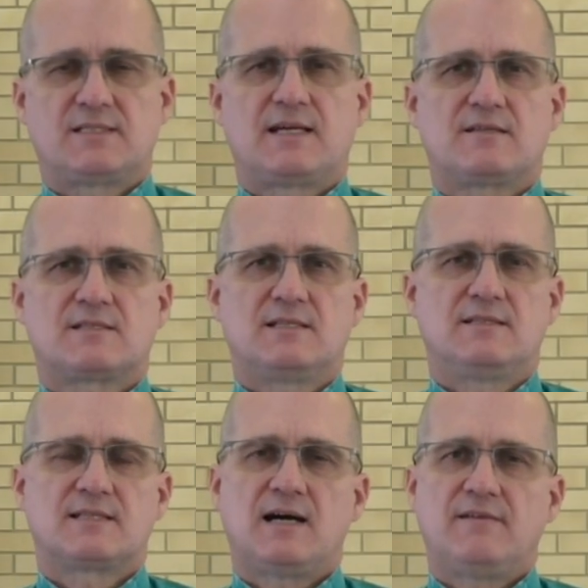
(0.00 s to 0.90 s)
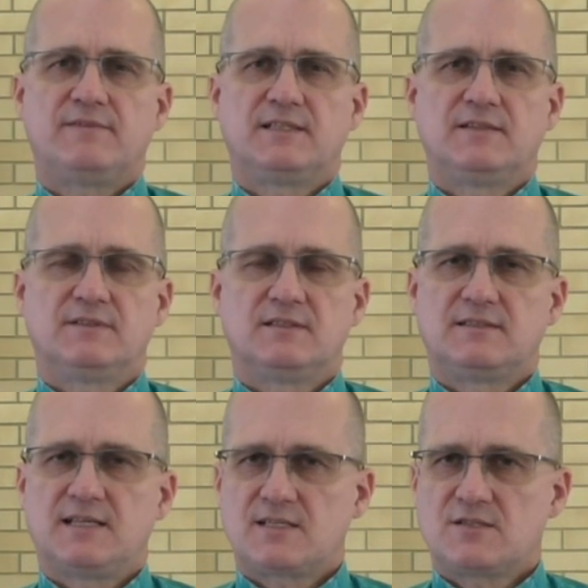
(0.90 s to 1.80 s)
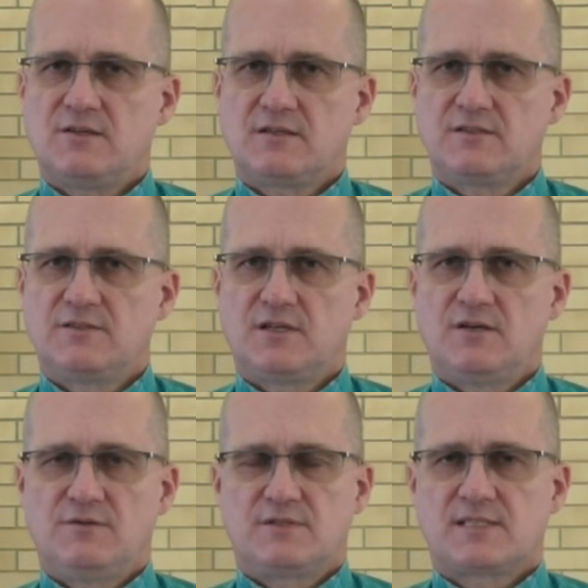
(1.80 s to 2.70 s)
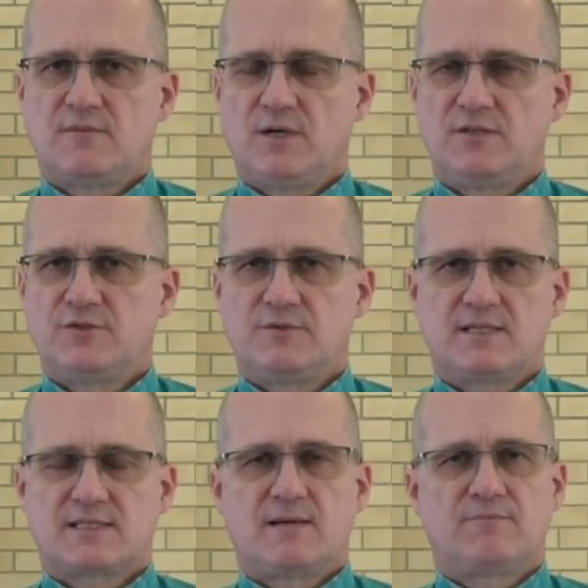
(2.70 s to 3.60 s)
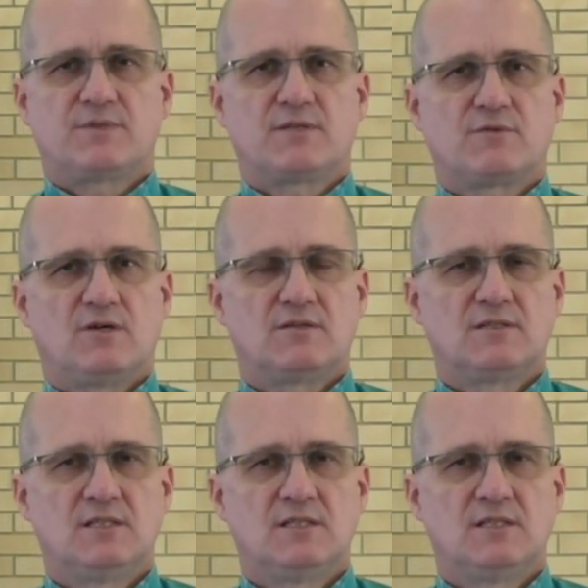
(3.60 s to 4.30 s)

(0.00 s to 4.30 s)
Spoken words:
"our sins are forgiven," it does not condone someone doing something wrong,